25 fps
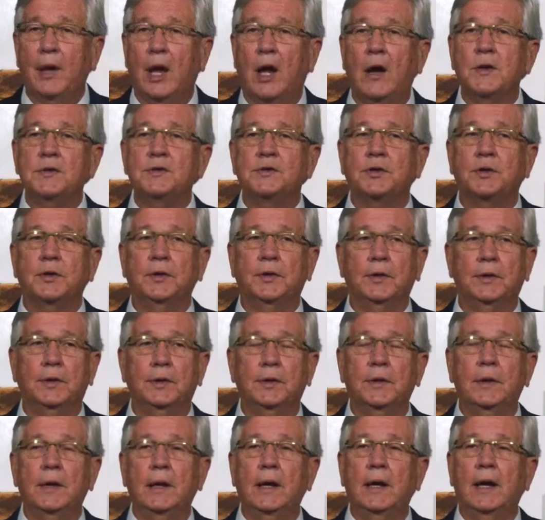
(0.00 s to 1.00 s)

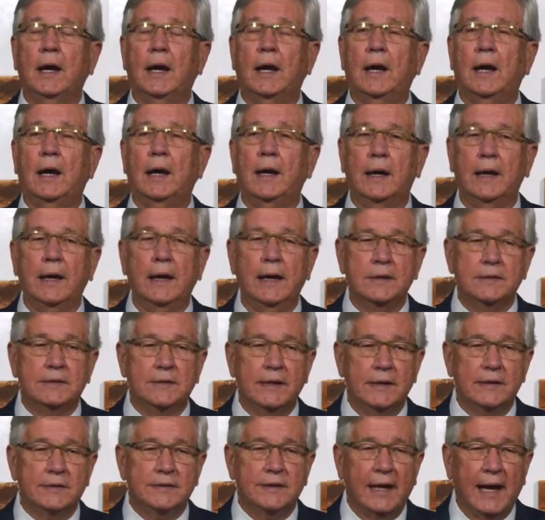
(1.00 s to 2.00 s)
School
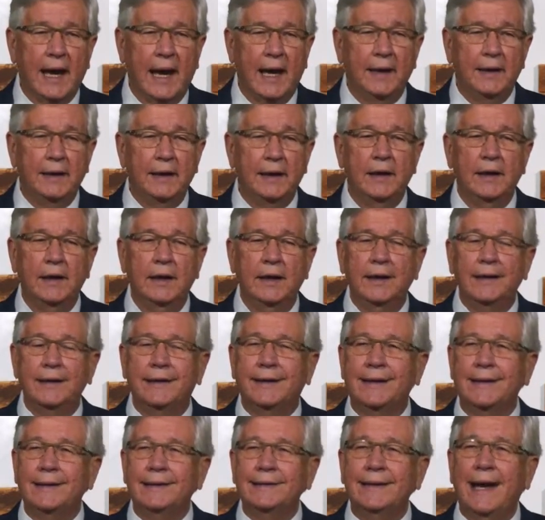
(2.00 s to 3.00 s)
is the idea
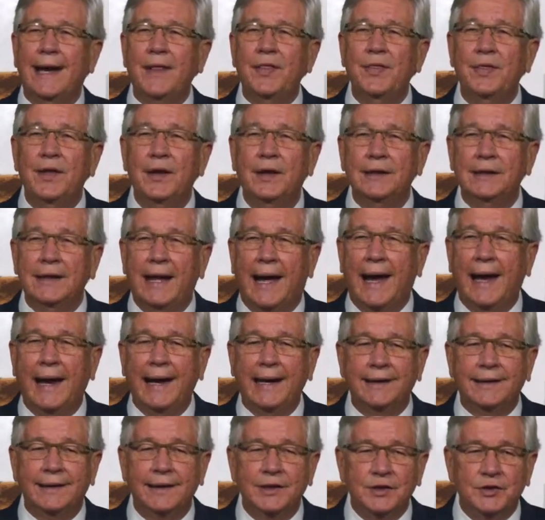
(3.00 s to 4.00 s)
to let the
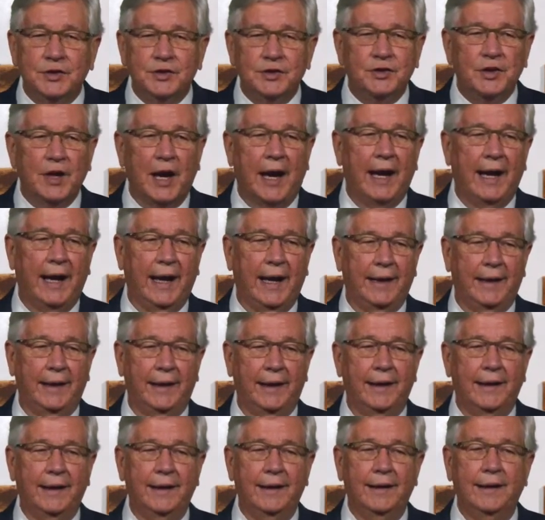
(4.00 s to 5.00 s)
light shine,
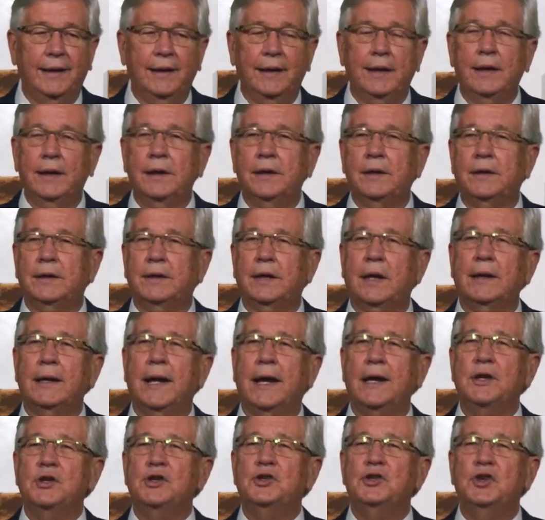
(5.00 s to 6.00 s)
to
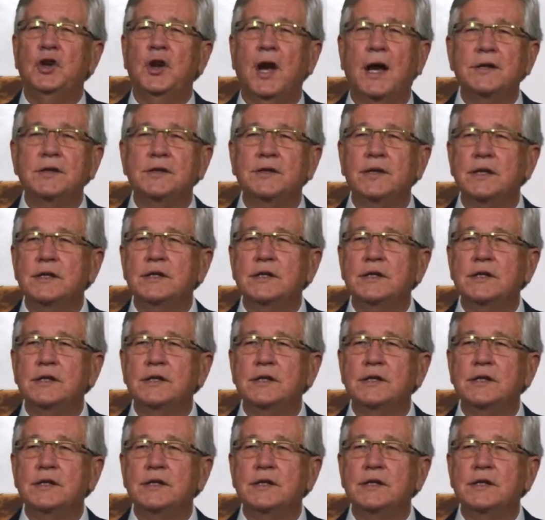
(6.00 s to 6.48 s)
let justice